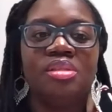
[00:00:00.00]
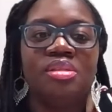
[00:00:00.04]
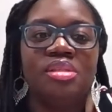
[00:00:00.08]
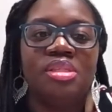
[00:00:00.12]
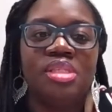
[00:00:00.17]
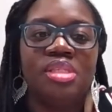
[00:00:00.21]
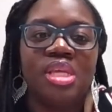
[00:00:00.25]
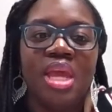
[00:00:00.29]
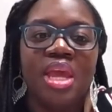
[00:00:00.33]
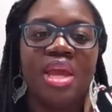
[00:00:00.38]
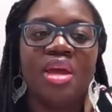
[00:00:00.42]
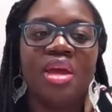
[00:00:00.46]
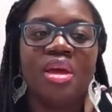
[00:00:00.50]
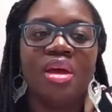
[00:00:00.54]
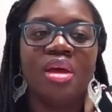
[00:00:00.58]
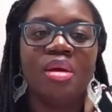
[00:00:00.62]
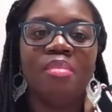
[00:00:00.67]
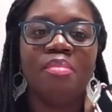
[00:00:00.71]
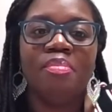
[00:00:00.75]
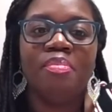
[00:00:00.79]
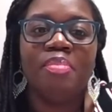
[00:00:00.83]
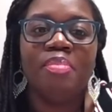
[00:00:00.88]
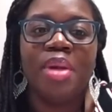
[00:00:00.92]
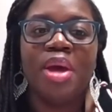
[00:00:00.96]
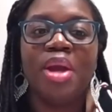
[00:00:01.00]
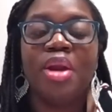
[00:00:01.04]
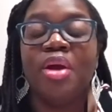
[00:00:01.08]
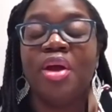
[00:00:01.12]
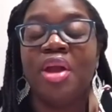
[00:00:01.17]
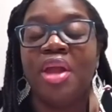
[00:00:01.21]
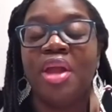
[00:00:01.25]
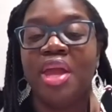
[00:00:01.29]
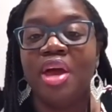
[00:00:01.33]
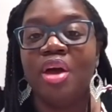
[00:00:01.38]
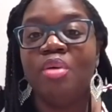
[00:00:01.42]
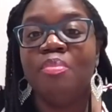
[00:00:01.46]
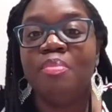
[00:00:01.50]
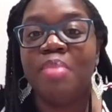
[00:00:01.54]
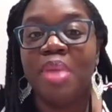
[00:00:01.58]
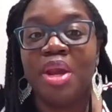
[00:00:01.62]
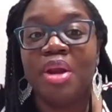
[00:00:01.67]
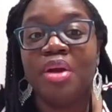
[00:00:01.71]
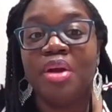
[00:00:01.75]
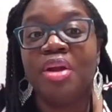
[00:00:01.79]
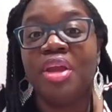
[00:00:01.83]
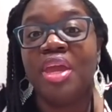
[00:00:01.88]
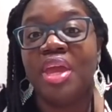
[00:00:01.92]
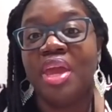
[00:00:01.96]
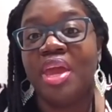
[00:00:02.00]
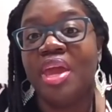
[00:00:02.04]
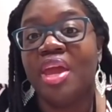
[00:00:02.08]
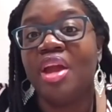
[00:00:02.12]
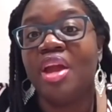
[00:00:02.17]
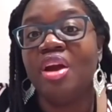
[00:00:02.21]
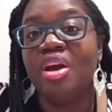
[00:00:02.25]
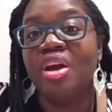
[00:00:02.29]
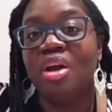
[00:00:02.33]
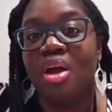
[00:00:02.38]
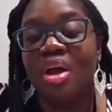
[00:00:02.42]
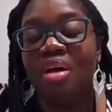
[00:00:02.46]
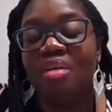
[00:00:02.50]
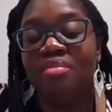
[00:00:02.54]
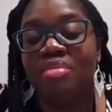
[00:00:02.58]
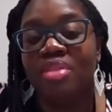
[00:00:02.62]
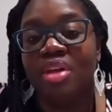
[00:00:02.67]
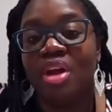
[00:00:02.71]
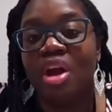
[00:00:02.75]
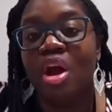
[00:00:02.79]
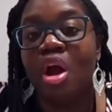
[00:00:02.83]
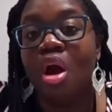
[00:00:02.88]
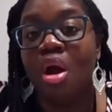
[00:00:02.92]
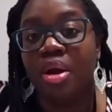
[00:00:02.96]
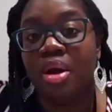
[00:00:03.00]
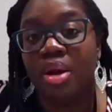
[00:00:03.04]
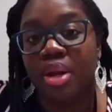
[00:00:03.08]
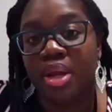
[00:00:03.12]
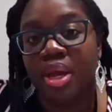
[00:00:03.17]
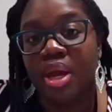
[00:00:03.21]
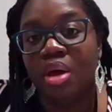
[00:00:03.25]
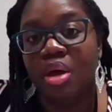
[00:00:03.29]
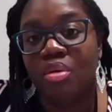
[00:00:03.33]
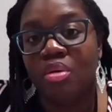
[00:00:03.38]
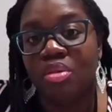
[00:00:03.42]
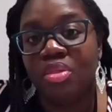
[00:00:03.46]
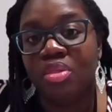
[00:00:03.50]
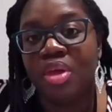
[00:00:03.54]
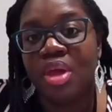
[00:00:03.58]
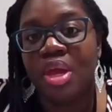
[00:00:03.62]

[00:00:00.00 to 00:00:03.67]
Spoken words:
take better care of their heart health.